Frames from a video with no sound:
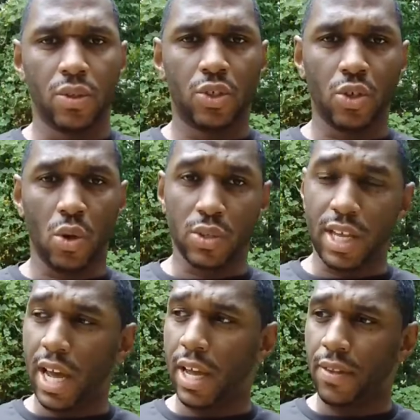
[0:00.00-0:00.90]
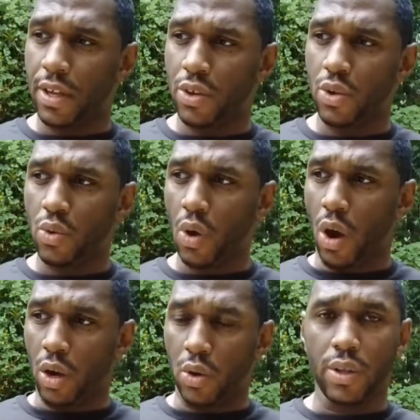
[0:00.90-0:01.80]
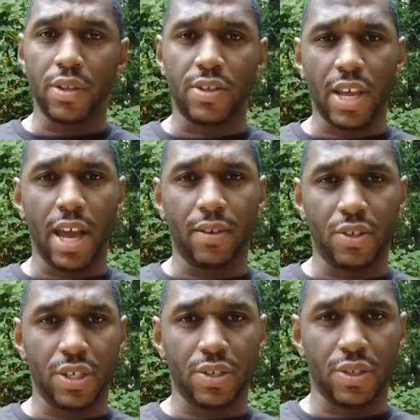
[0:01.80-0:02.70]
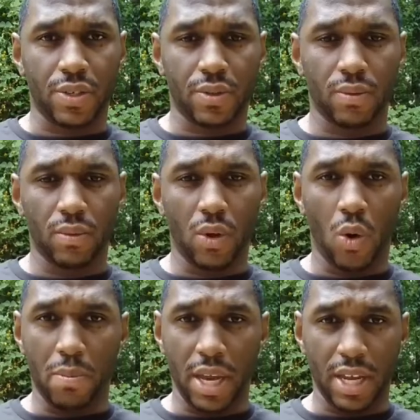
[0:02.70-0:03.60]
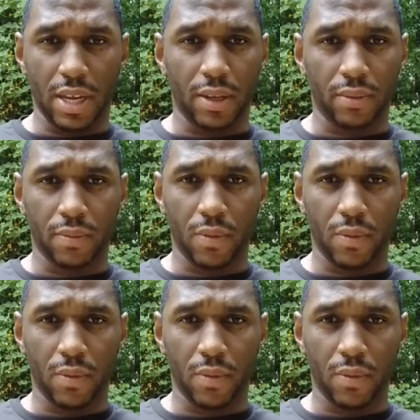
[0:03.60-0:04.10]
shows God that you are on the side of Jesus, obeying,